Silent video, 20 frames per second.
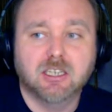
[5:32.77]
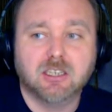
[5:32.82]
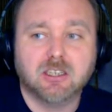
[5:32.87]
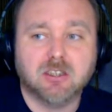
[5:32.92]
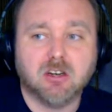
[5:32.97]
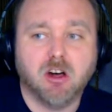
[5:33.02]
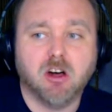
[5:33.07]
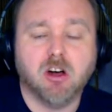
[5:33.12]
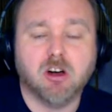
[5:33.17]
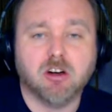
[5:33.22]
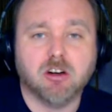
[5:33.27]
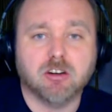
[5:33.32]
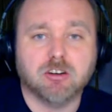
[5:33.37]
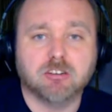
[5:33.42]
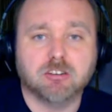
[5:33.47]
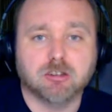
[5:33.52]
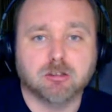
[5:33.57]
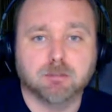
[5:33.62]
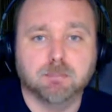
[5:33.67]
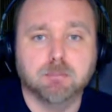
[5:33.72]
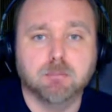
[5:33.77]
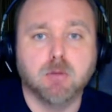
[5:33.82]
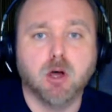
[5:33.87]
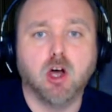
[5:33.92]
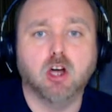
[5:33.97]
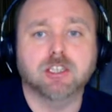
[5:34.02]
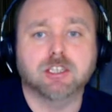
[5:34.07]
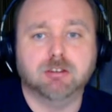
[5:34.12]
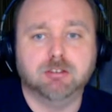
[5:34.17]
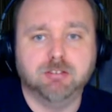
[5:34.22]
cards as
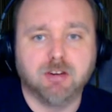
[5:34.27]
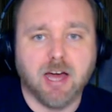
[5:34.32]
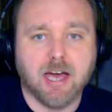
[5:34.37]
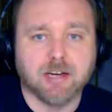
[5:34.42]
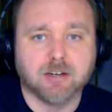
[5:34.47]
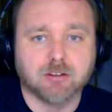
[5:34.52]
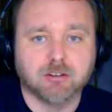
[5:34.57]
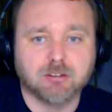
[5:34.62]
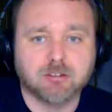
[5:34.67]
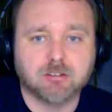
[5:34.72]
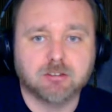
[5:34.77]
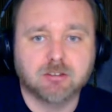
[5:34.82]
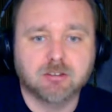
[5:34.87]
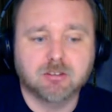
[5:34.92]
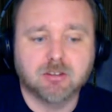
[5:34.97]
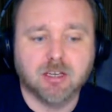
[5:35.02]
modifiers.